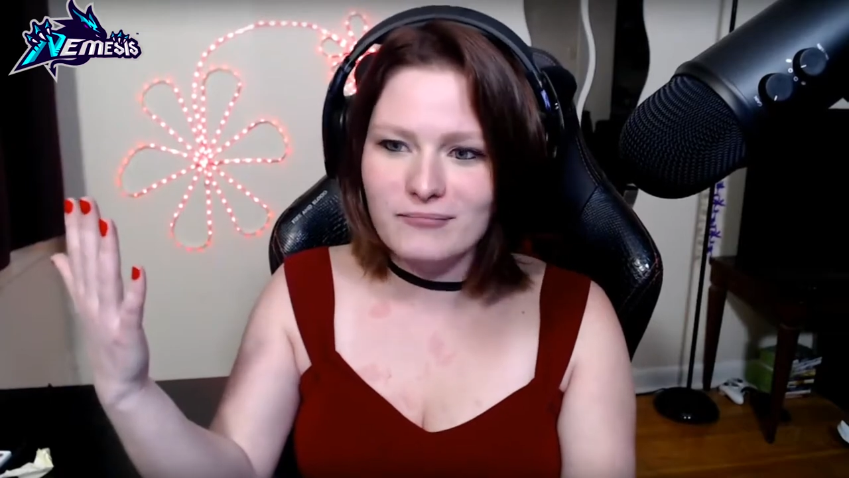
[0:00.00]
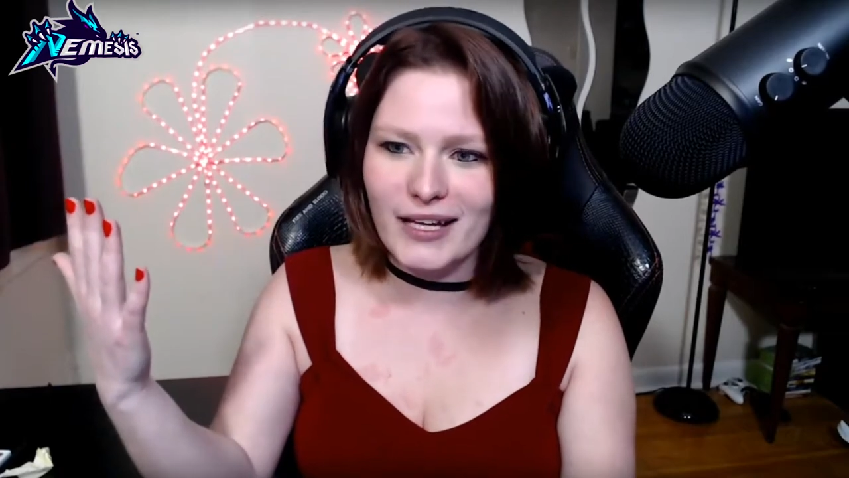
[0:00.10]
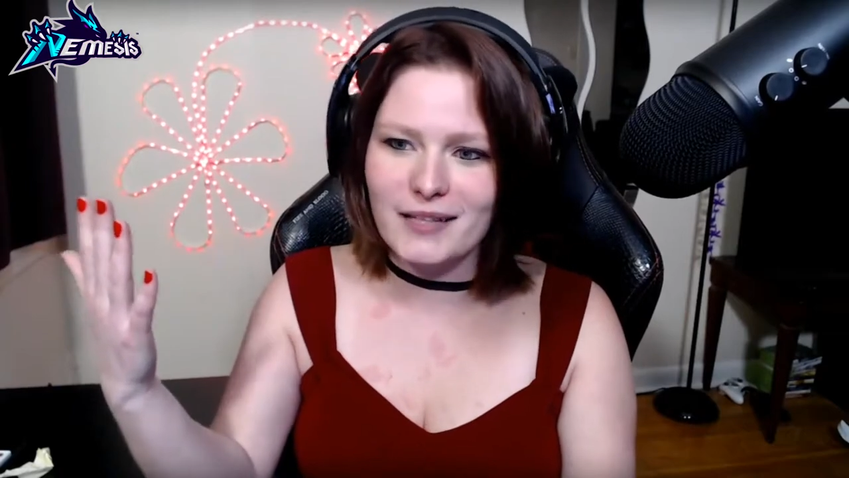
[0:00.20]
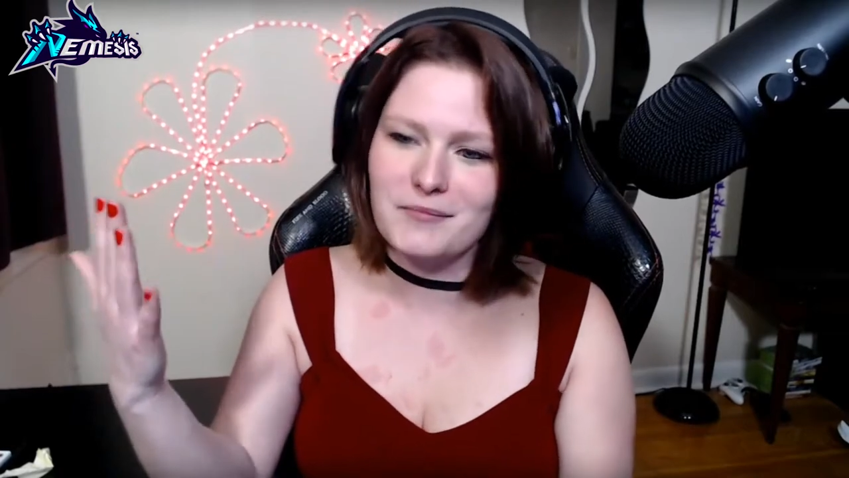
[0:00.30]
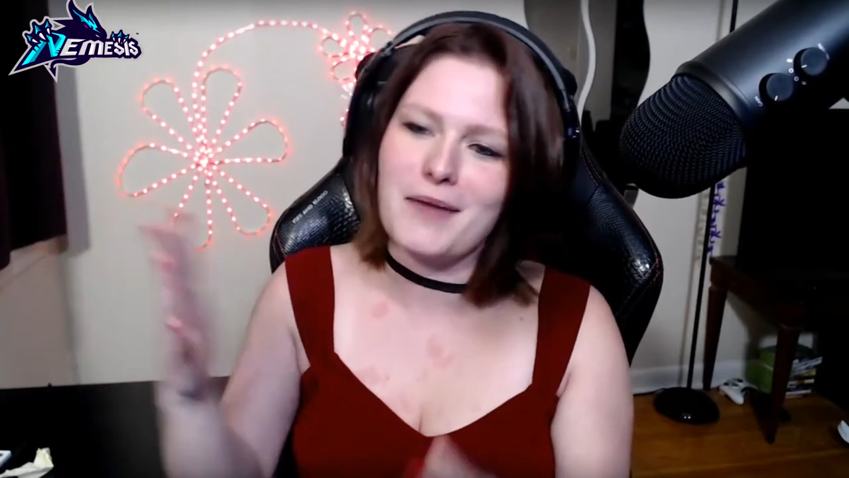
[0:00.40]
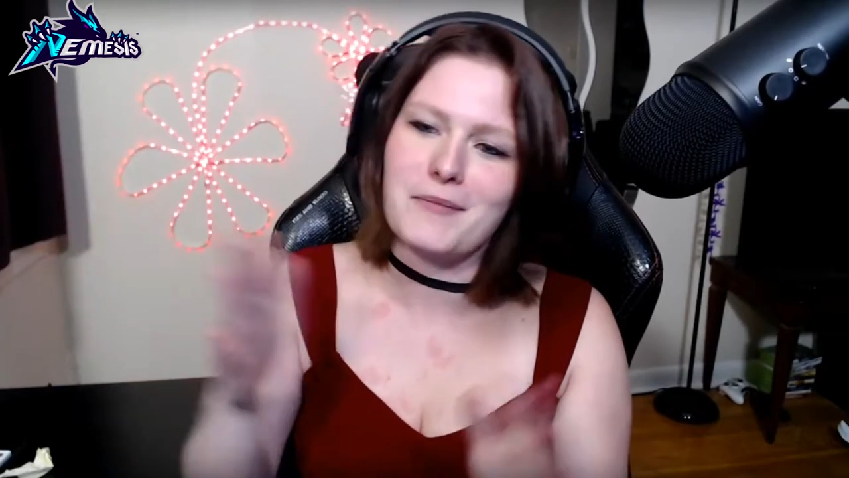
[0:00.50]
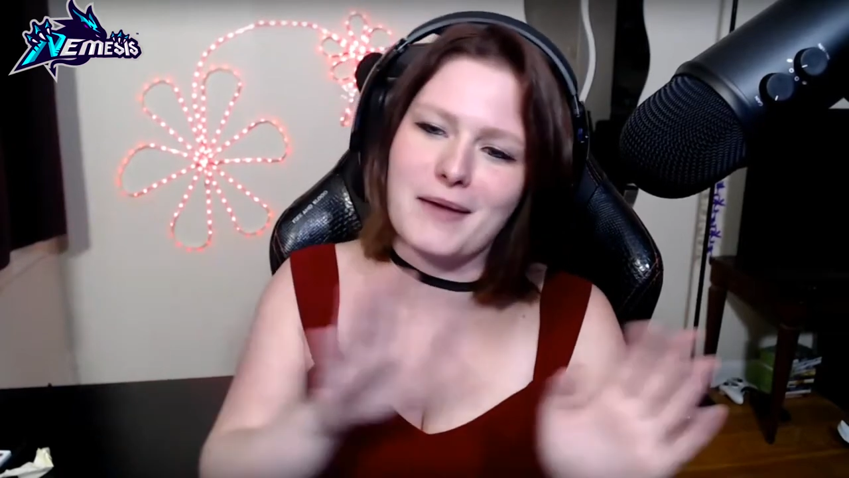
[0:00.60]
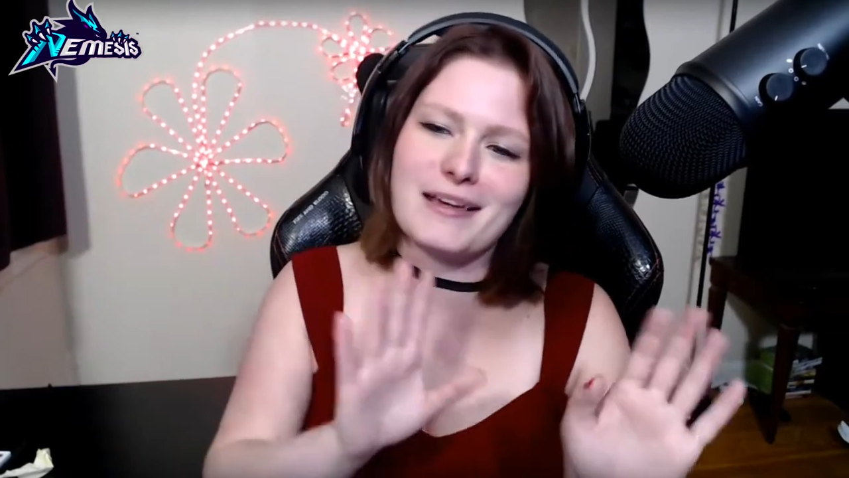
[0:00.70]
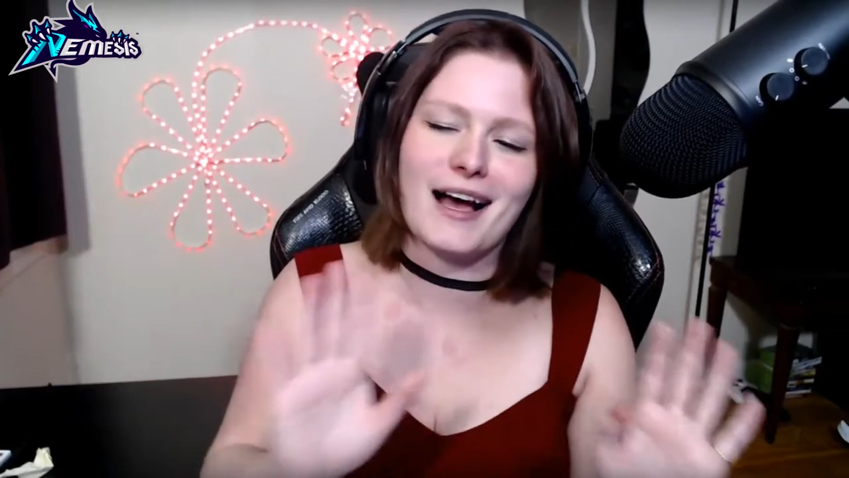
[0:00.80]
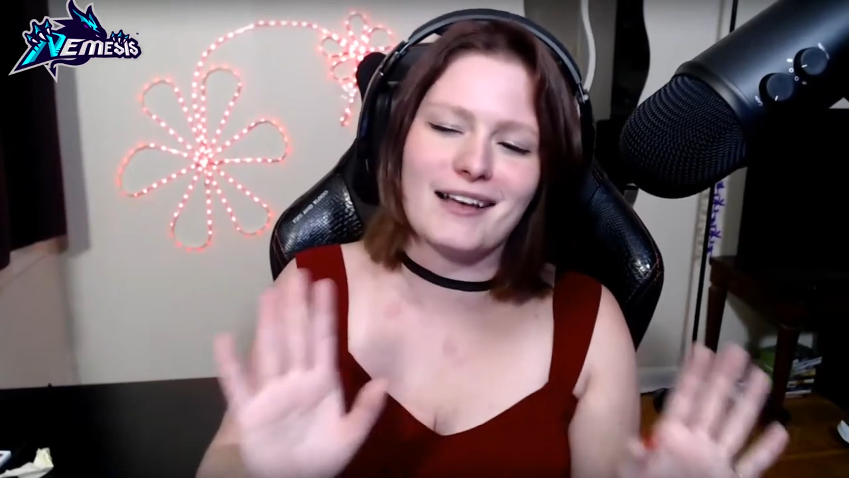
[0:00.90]
Like
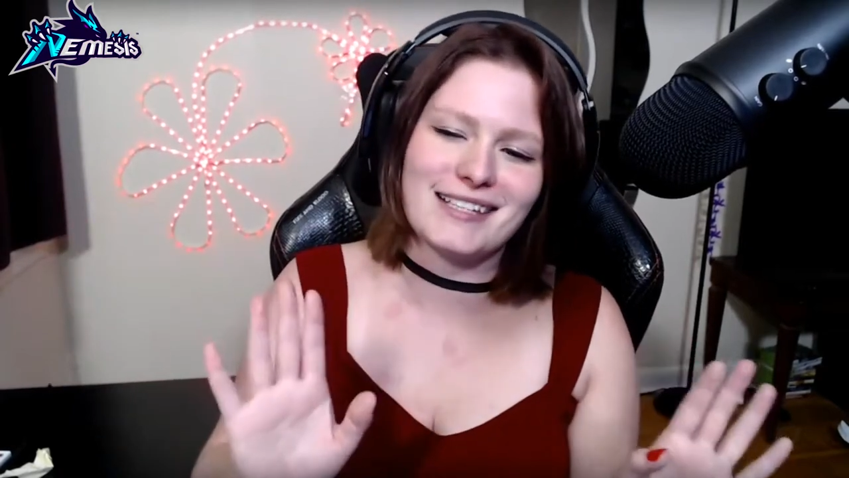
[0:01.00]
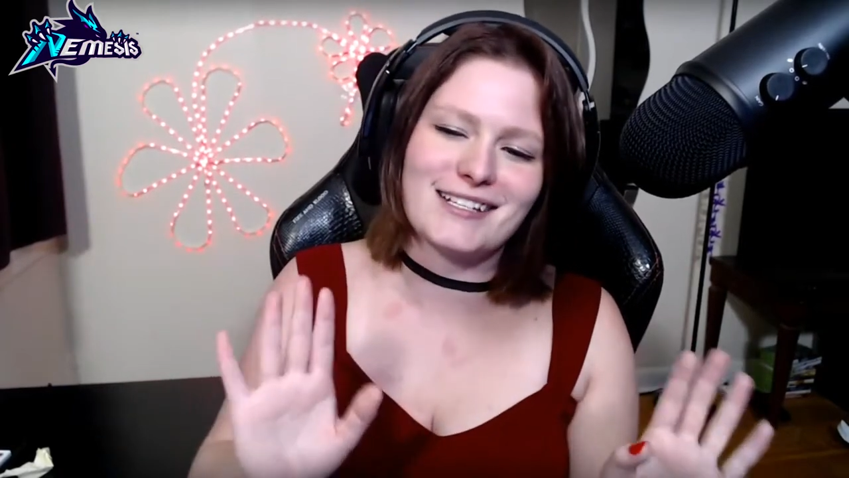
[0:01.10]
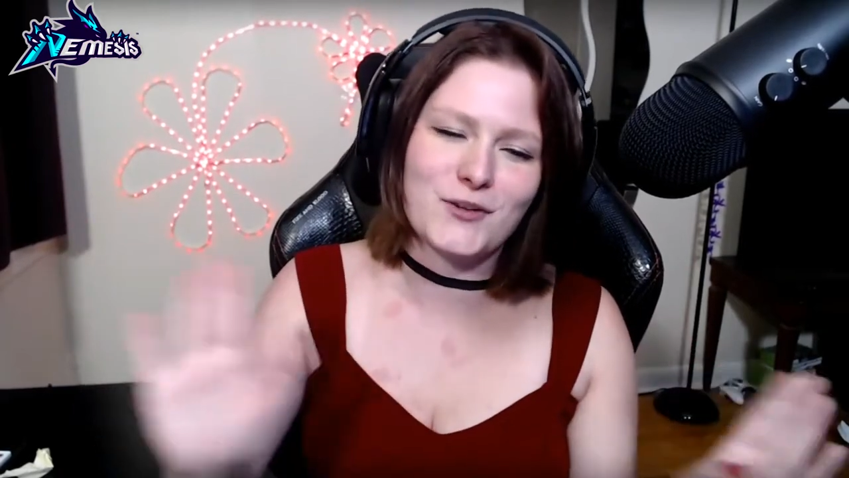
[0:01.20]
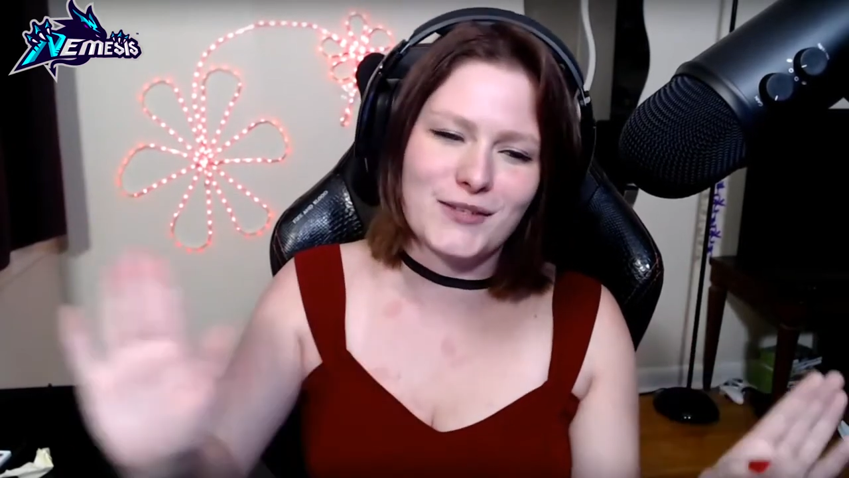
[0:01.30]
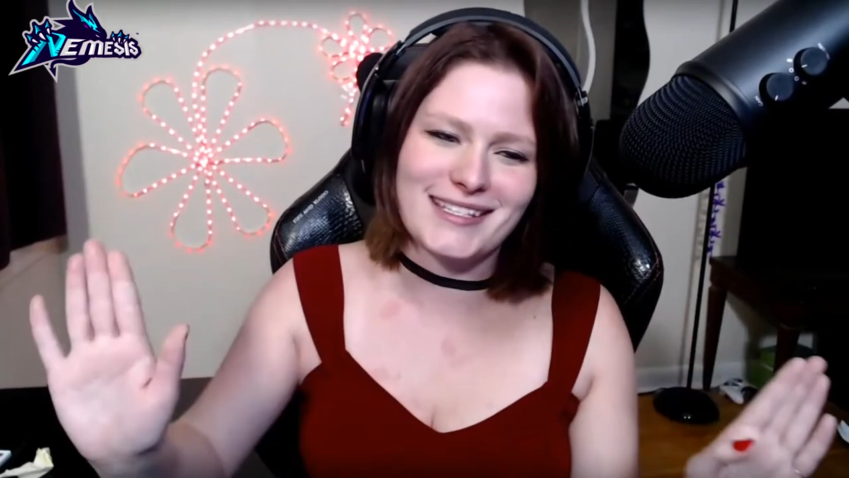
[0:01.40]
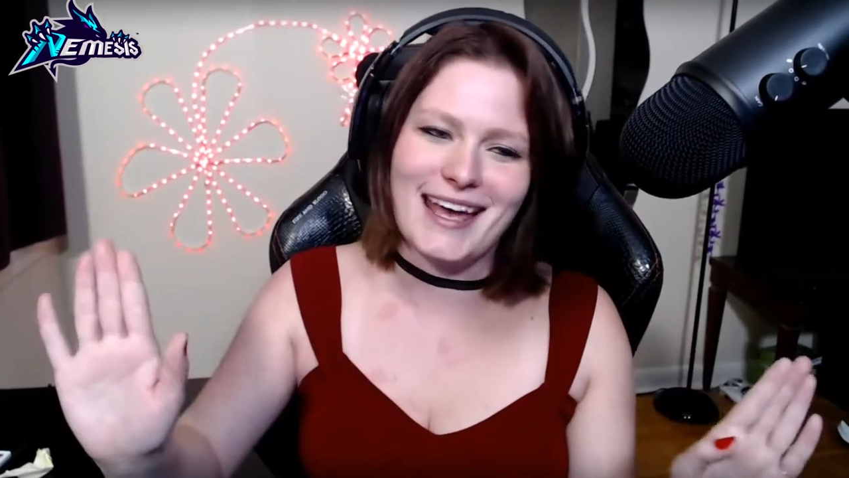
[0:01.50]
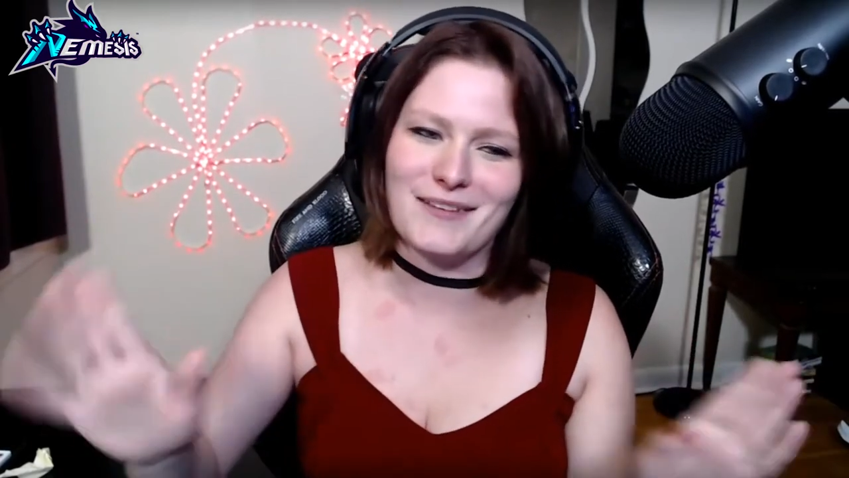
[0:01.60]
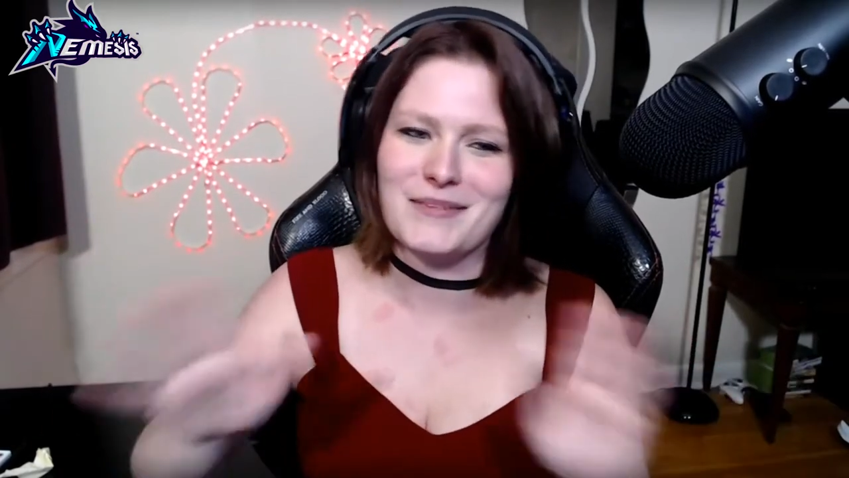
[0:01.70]
maybe I'll say two to ten